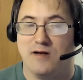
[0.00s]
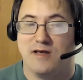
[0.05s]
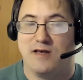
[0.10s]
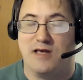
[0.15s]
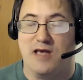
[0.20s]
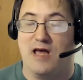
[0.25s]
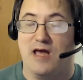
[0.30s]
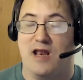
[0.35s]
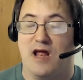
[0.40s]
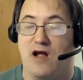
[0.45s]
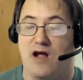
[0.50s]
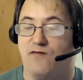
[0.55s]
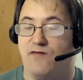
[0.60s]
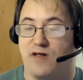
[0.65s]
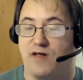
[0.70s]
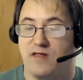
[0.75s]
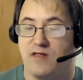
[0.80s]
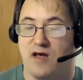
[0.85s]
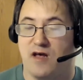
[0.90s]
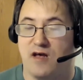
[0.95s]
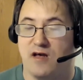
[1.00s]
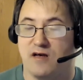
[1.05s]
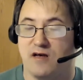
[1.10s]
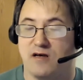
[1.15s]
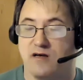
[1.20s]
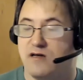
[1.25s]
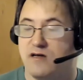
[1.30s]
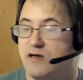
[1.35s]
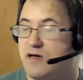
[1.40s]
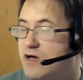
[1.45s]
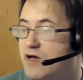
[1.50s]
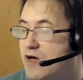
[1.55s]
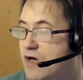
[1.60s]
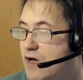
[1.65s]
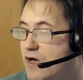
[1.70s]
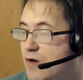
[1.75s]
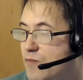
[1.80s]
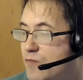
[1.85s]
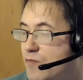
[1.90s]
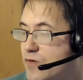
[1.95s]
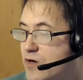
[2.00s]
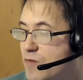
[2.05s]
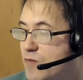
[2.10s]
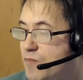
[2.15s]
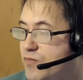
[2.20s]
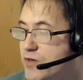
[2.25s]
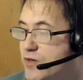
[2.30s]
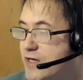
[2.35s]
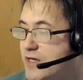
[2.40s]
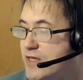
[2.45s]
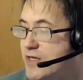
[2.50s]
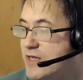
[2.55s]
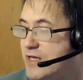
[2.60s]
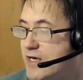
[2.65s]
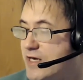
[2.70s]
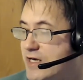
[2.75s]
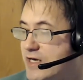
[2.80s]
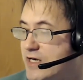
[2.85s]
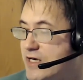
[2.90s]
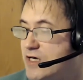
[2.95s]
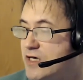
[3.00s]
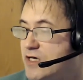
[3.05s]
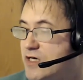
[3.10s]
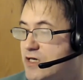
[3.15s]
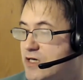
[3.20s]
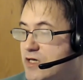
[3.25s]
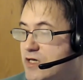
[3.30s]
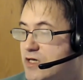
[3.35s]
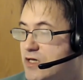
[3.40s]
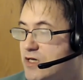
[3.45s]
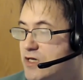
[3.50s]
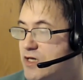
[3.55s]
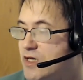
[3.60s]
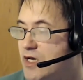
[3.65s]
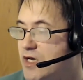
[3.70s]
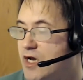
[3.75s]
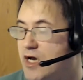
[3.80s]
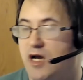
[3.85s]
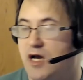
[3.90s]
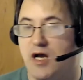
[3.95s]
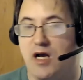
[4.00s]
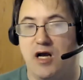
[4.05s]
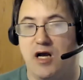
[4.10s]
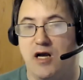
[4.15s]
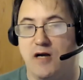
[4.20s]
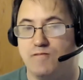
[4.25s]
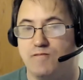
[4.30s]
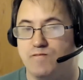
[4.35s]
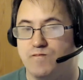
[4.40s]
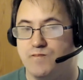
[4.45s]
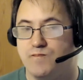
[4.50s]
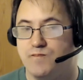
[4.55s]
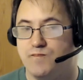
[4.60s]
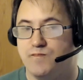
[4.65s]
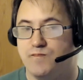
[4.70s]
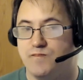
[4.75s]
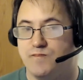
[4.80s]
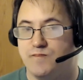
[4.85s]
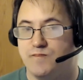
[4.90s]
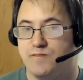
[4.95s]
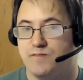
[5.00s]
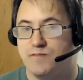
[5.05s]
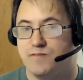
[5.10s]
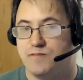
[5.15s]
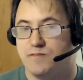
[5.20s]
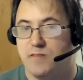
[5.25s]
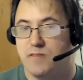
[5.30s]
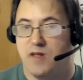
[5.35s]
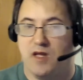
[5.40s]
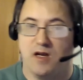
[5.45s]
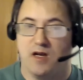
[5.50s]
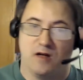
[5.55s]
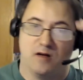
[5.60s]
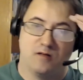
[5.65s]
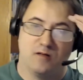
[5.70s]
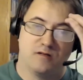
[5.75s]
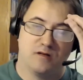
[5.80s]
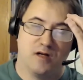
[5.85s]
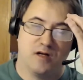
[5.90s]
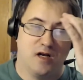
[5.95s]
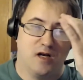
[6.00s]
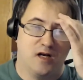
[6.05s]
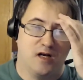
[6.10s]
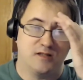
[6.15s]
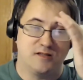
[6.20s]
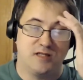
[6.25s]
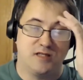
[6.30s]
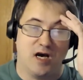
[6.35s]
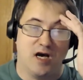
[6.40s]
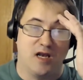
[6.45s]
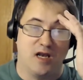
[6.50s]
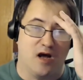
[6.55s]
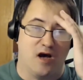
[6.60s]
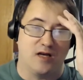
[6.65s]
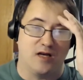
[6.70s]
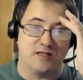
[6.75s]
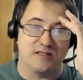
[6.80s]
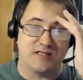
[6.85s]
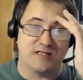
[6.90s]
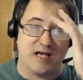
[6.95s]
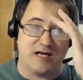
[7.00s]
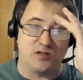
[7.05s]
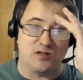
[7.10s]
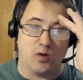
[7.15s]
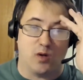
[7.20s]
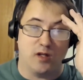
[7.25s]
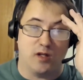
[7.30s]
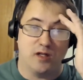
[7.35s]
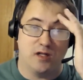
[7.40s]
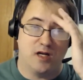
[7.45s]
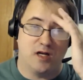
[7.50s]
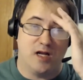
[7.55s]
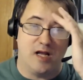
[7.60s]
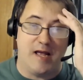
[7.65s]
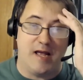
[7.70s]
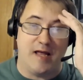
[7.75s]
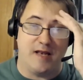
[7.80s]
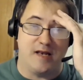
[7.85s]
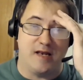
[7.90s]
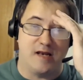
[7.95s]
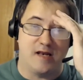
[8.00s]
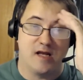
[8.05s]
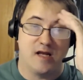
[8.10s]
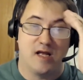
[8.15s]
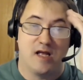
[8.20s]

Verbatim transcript: get everything um completely uh you know uh done on a schedule and